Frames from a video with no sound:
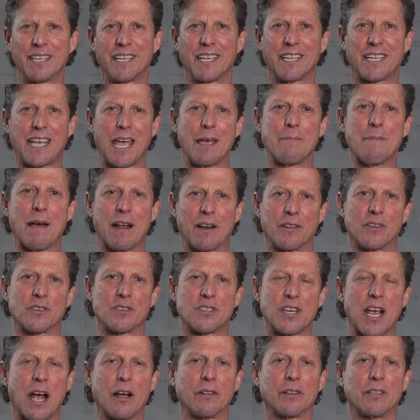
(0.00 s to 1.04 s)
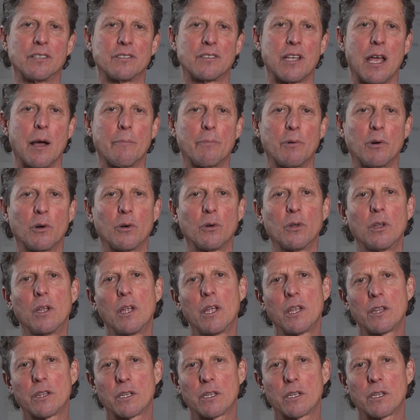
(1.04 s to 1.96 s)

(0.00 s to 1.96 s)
It came out of the Shaolin Temple.